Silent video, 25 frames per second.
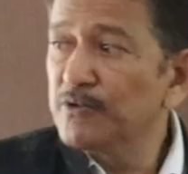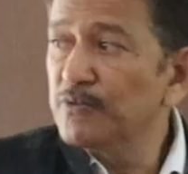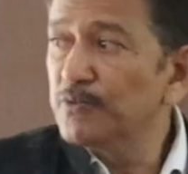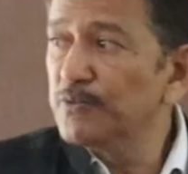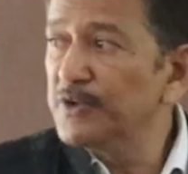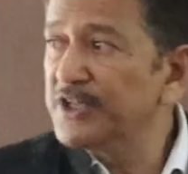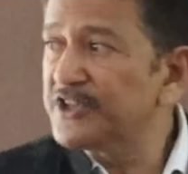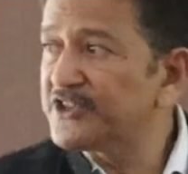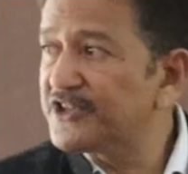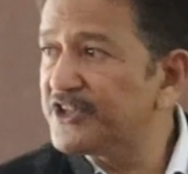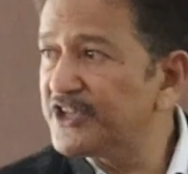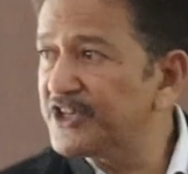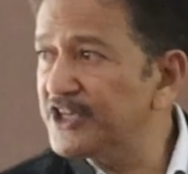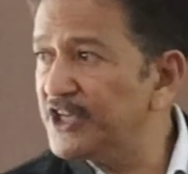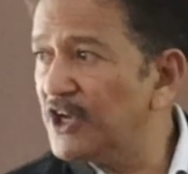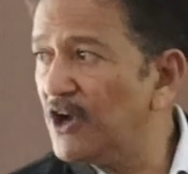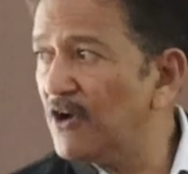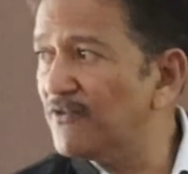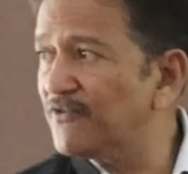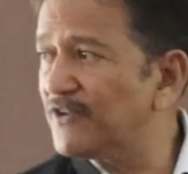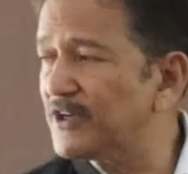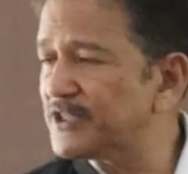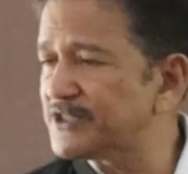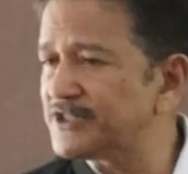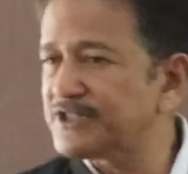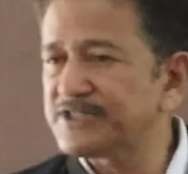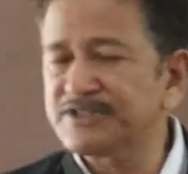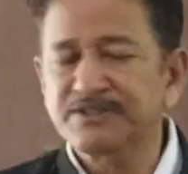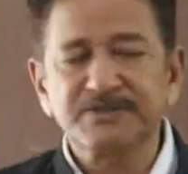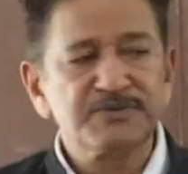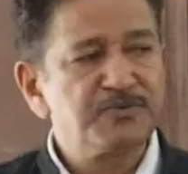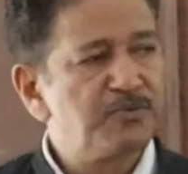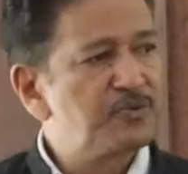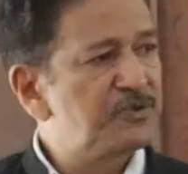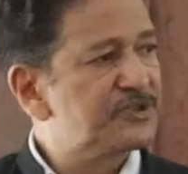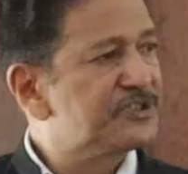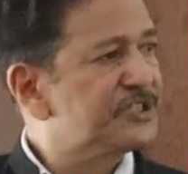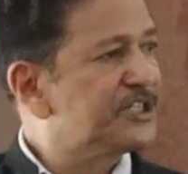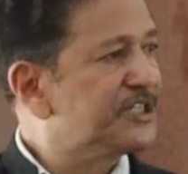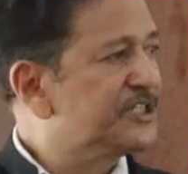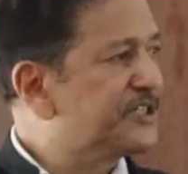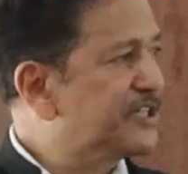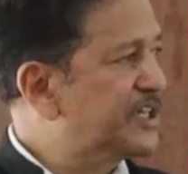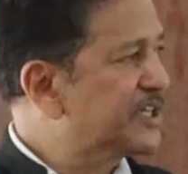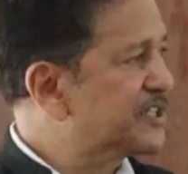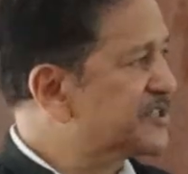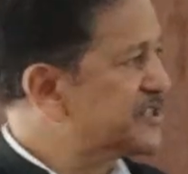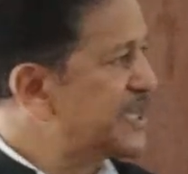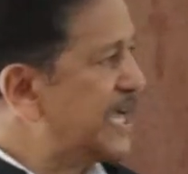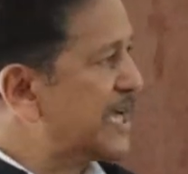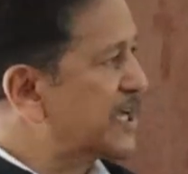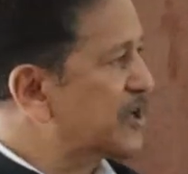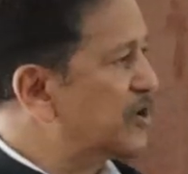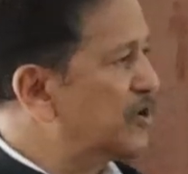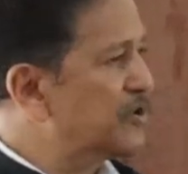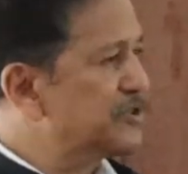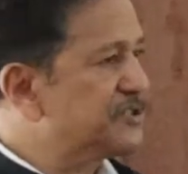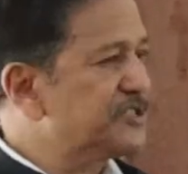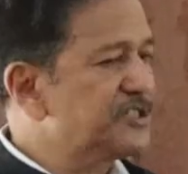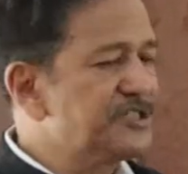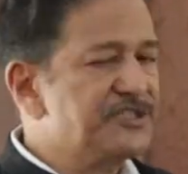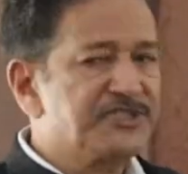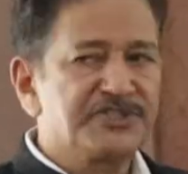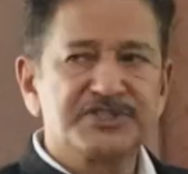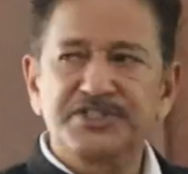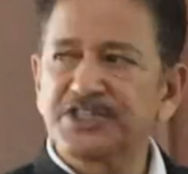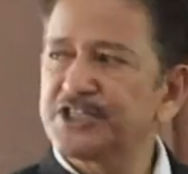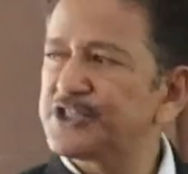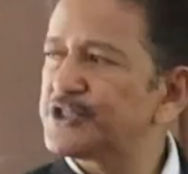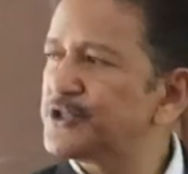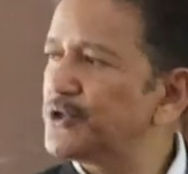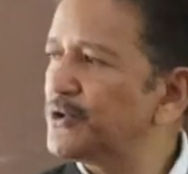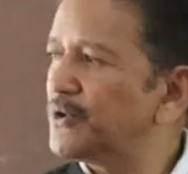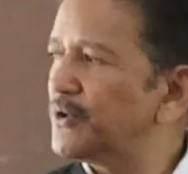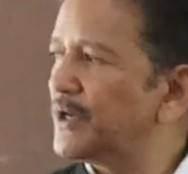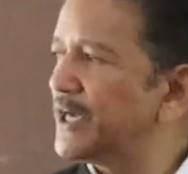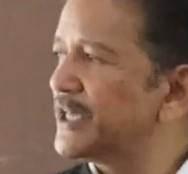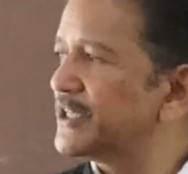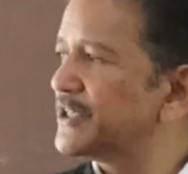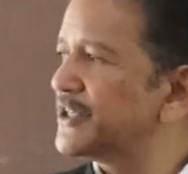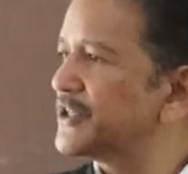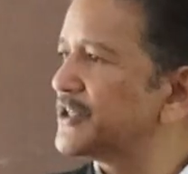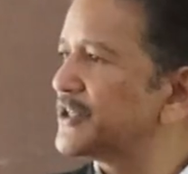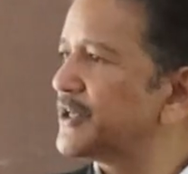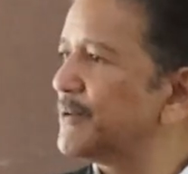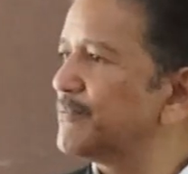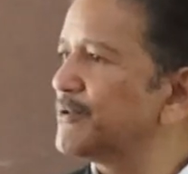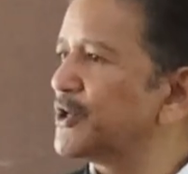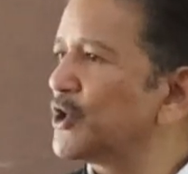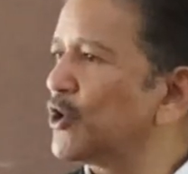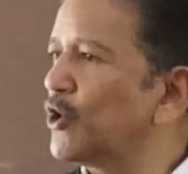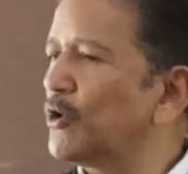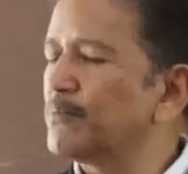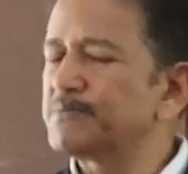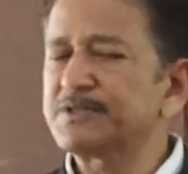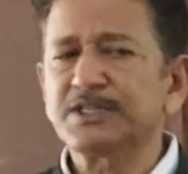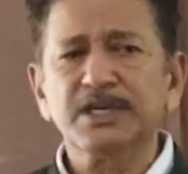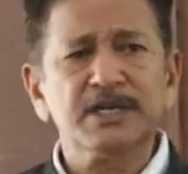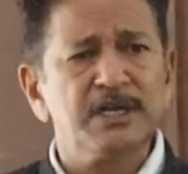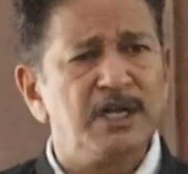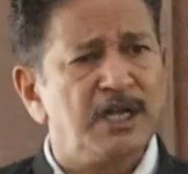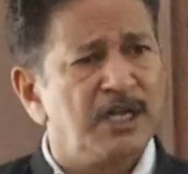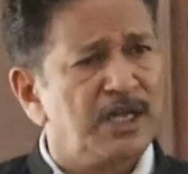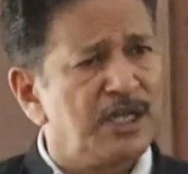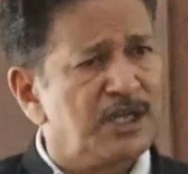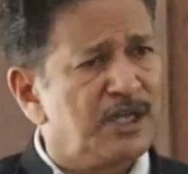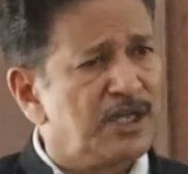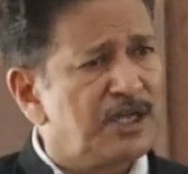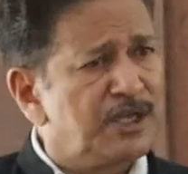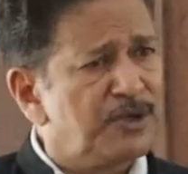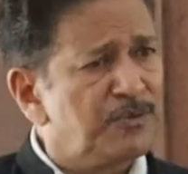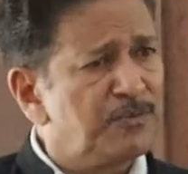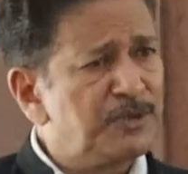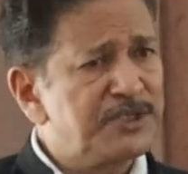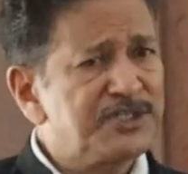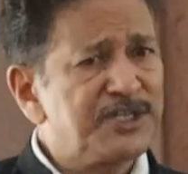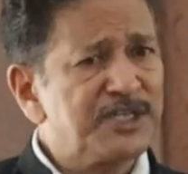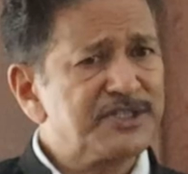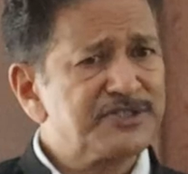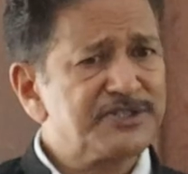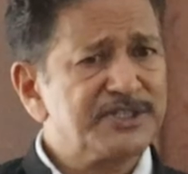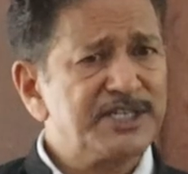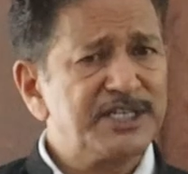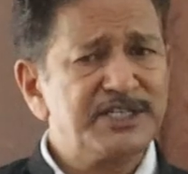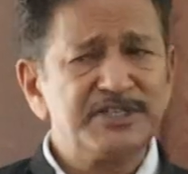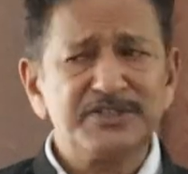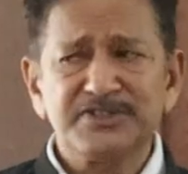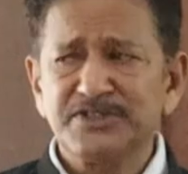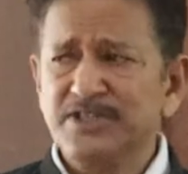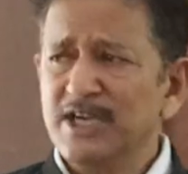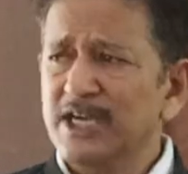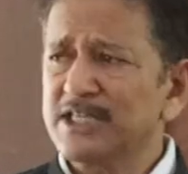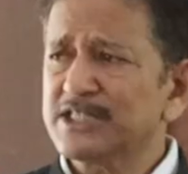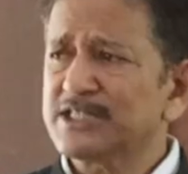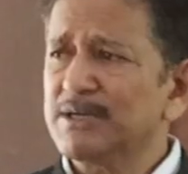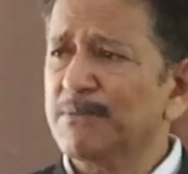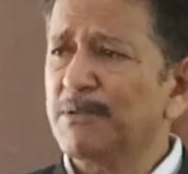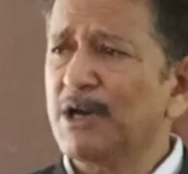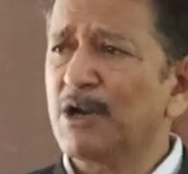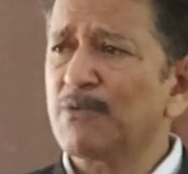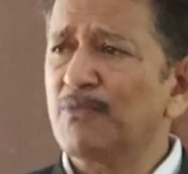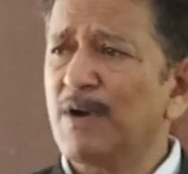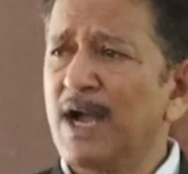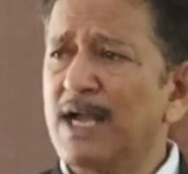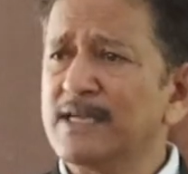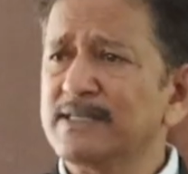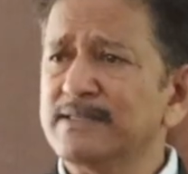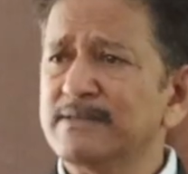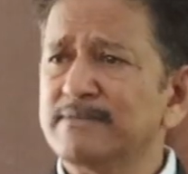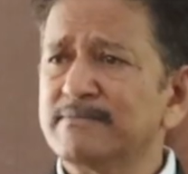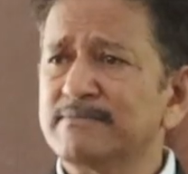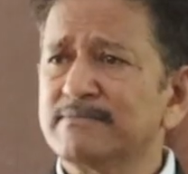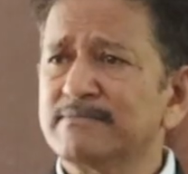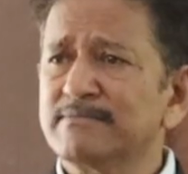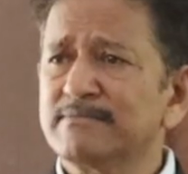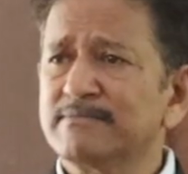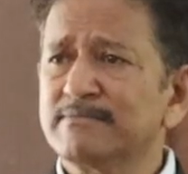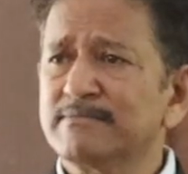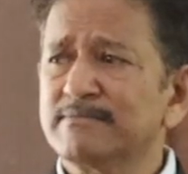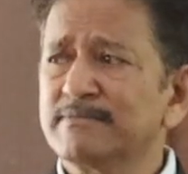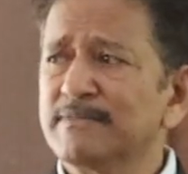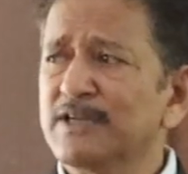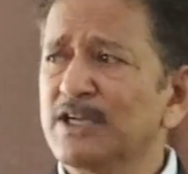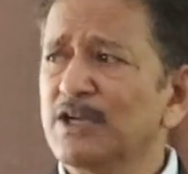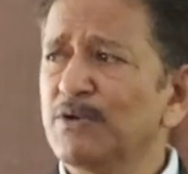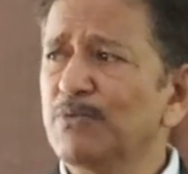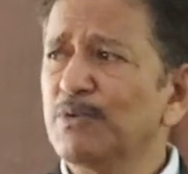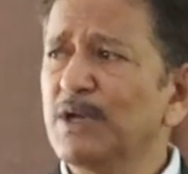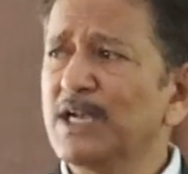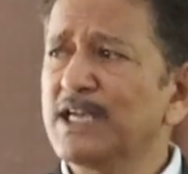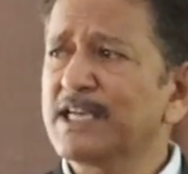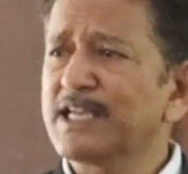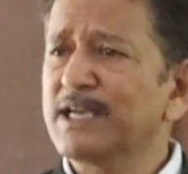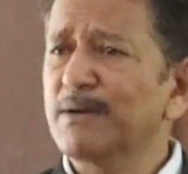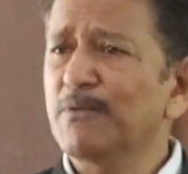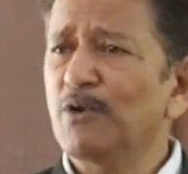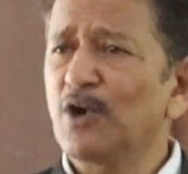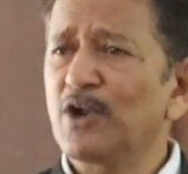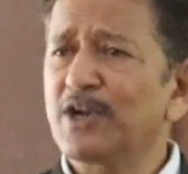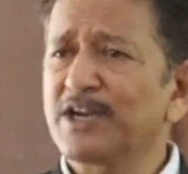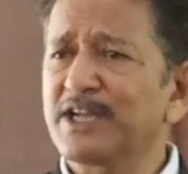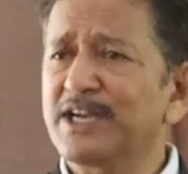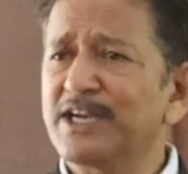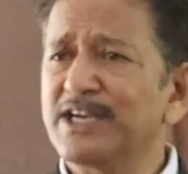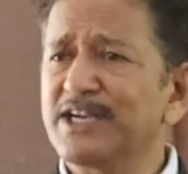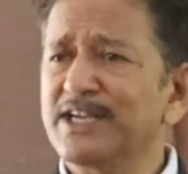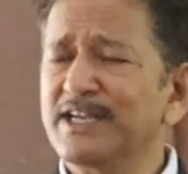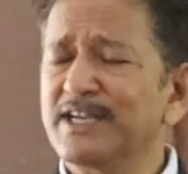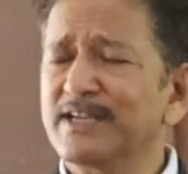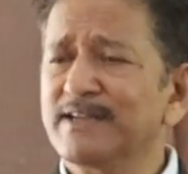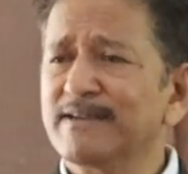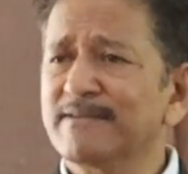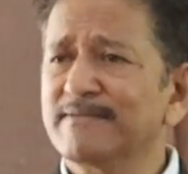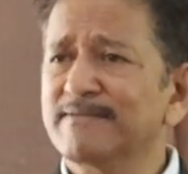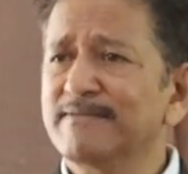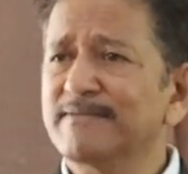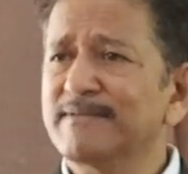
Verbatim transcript: we three of us who sit here, psychologist, GTO and interviewing officer, we just say, choice number one, we'll give our grading.